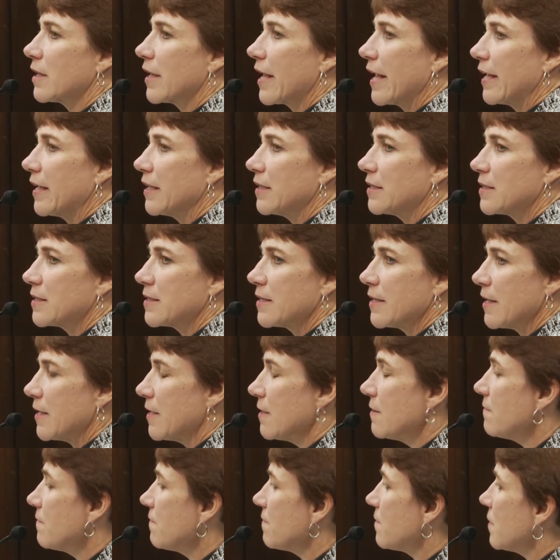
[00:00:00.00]
case,
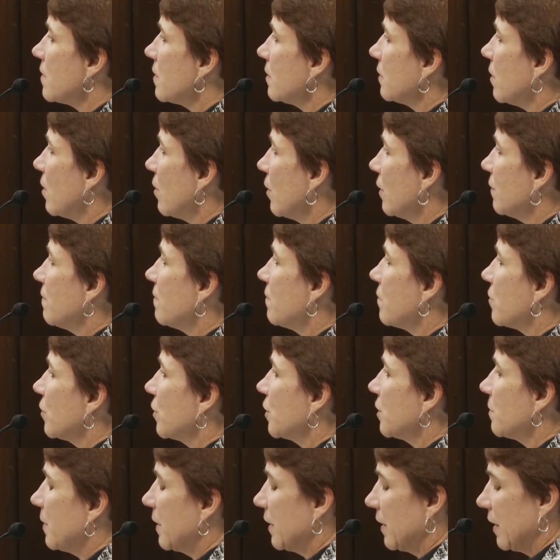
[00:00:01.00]
if law
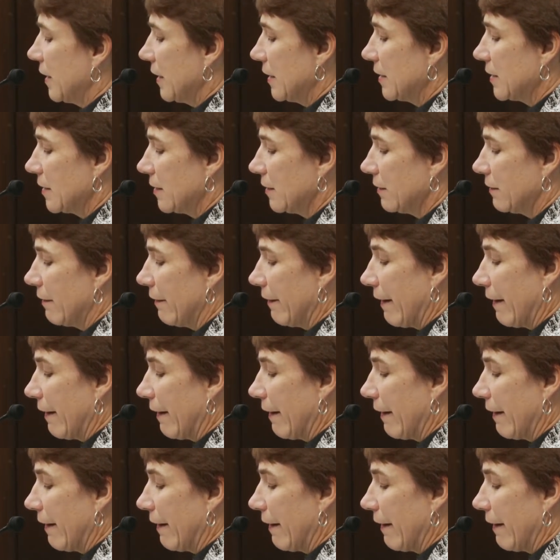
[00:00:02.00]
enforcement isn't